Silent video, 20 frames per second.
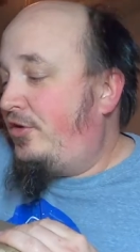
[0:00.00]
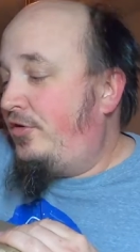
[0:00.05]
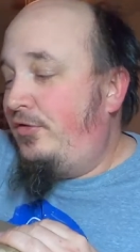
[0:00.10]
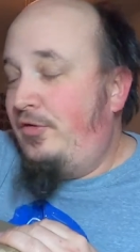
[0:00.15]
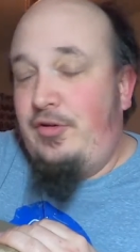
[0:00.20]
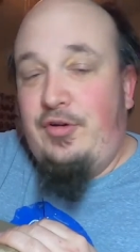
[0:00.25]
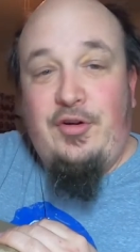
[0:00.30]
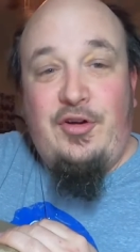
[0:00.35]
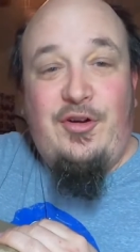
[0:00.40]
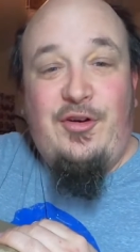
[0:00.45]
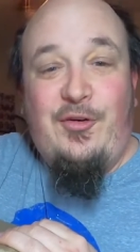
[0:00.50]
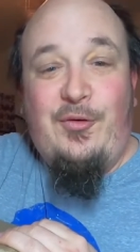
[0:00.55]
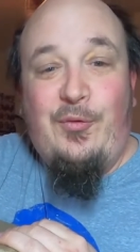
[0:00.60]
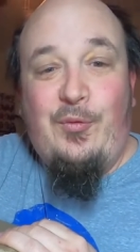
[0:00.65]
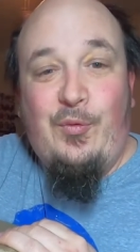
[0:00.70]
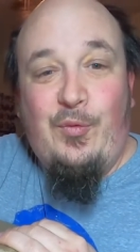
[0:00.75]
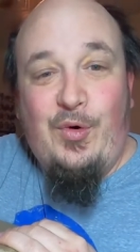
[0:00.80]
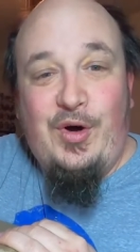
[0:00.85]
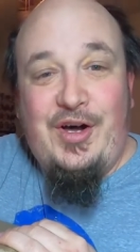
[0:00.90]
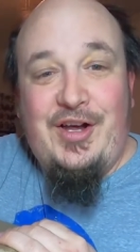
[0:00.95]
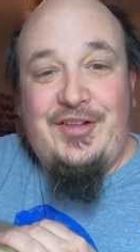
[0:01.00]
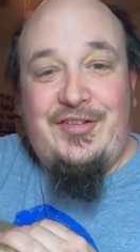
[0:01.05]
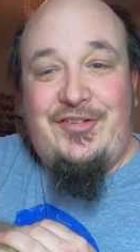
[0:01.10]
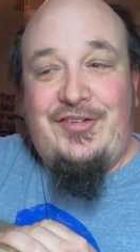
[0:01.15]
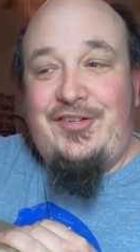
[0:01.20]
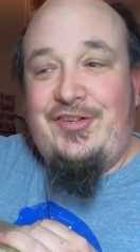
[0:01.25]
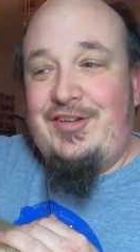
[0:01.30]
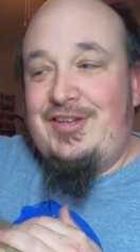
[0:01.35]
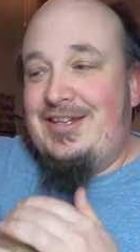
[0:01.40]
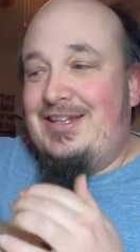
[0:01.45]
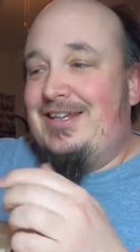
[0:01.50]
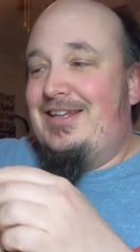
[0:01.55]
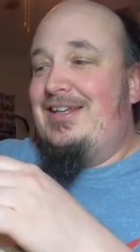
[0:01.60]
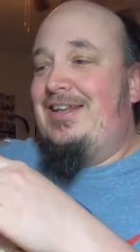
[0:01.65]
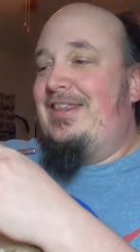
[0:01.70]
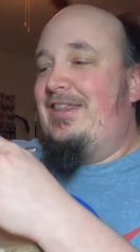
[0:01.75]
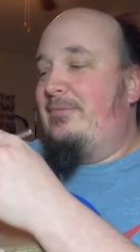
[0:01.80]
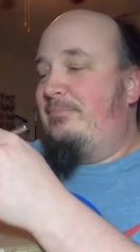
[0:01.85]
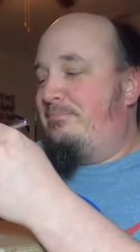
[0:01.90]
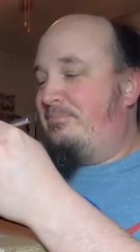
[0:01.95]
out what's
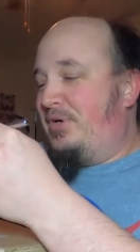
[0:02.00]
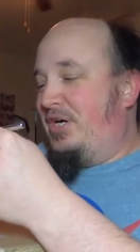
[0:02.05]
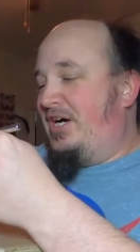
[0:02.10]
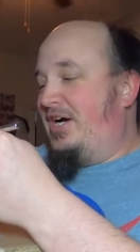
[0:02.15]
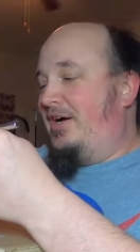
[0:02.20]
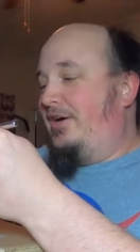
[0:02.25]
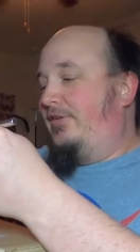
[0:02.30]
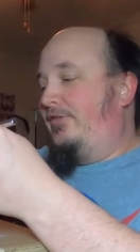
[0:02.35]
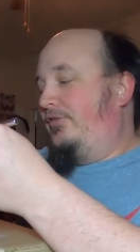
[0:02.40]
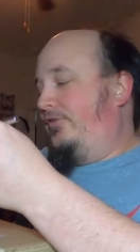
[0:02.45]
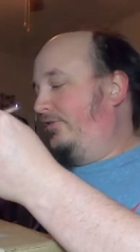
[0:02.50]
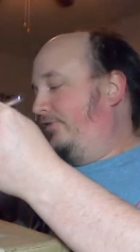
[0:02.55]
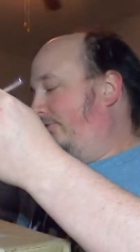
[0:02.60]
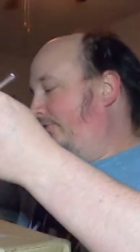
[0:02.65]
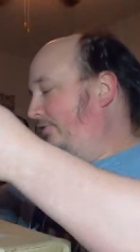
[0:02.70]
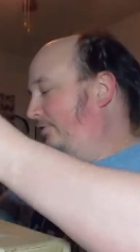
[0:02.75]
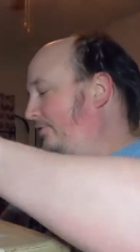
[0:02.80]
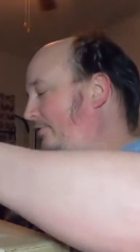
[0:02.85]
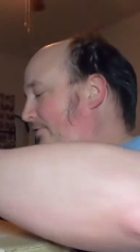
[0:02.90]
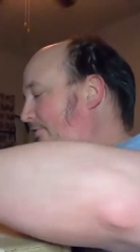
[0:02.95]
in the box.